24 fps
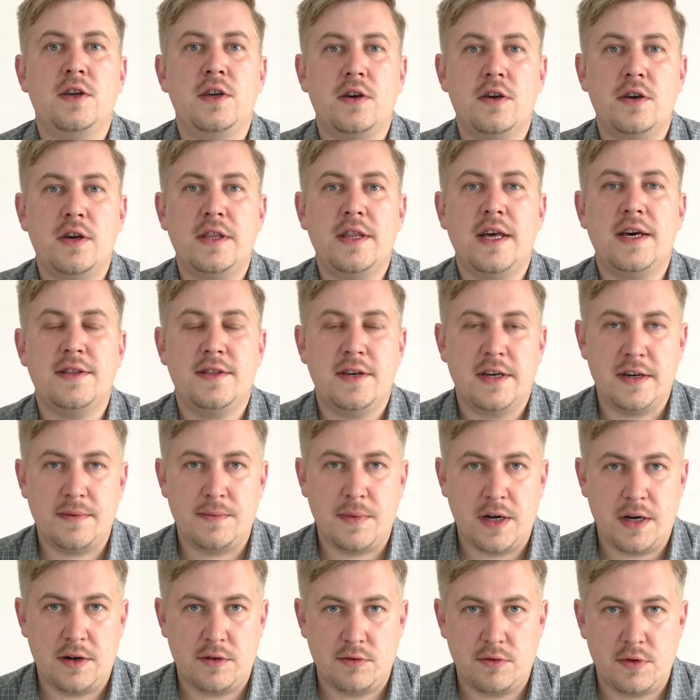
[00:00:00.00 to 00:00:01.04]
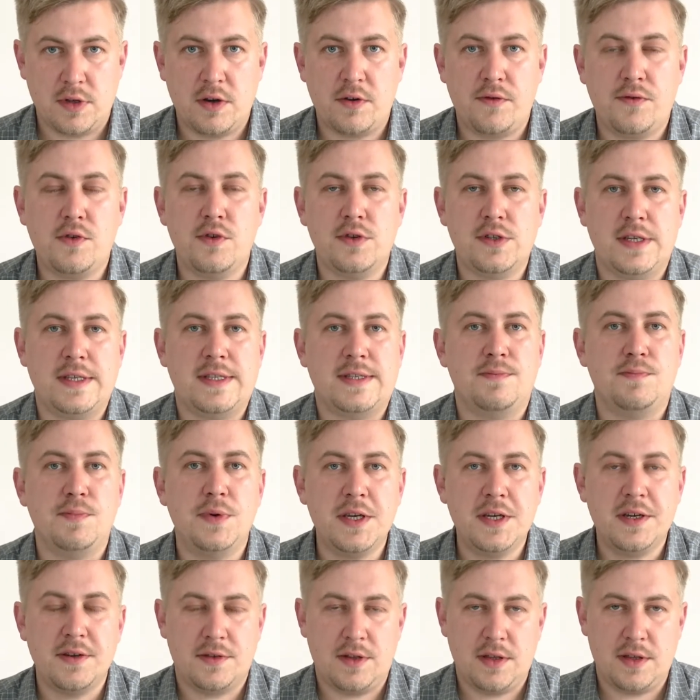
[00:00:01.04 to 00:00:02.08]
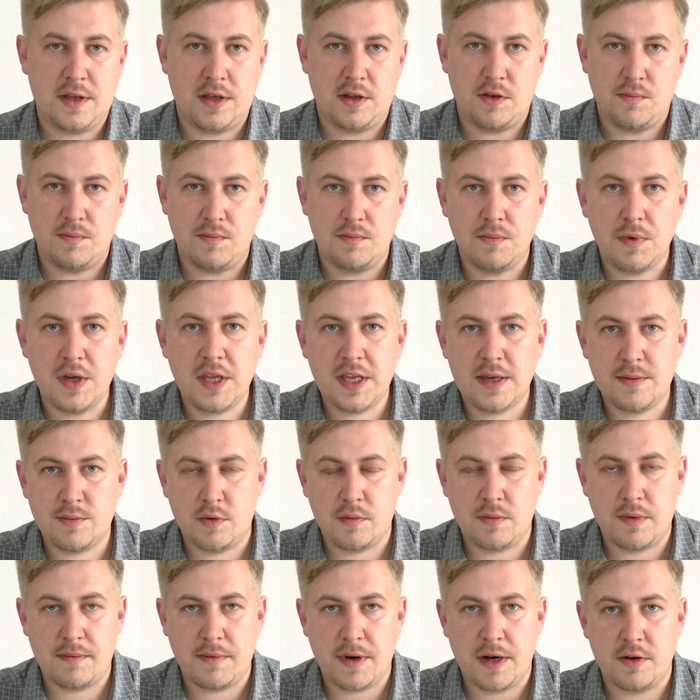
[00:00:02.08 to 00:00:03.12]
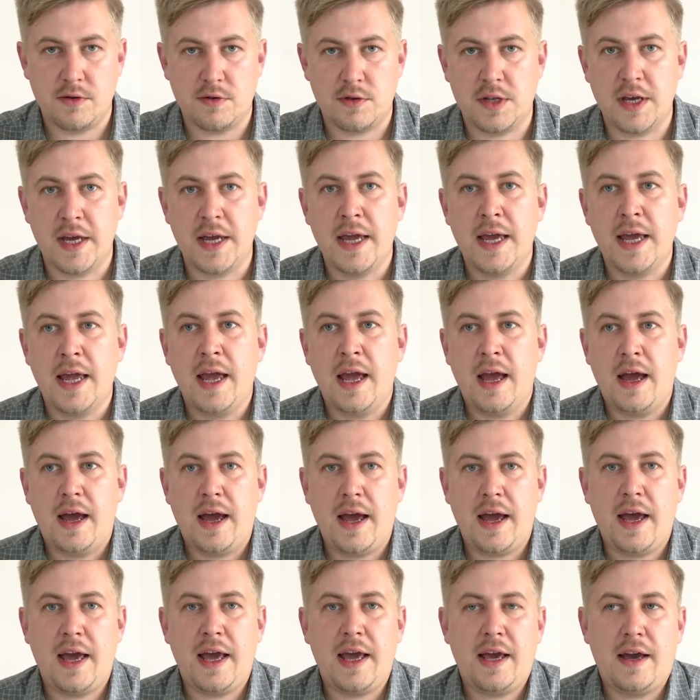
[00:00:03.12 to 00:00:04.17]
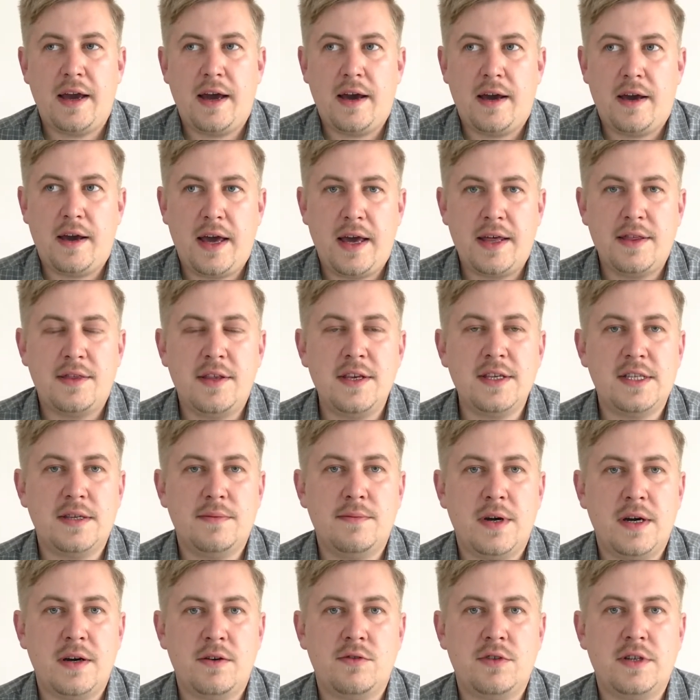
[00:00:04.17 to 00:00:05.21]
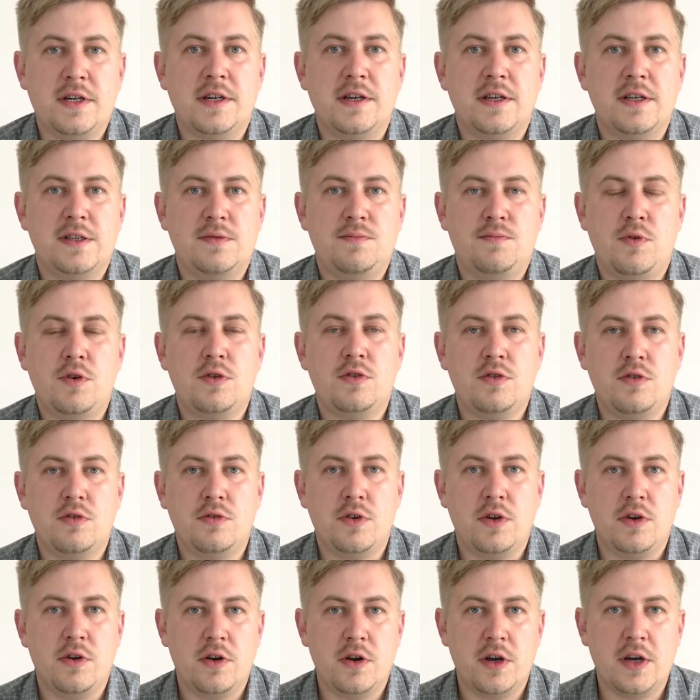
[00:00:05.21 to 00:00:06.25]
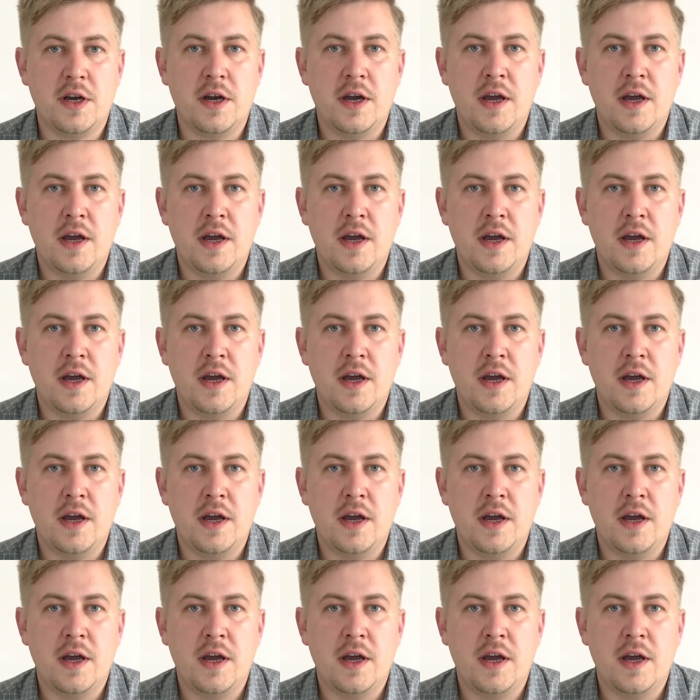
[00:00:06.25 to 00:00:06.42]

another amount. Of course, it's bigger than your minimum amount, and this amount corresponds to your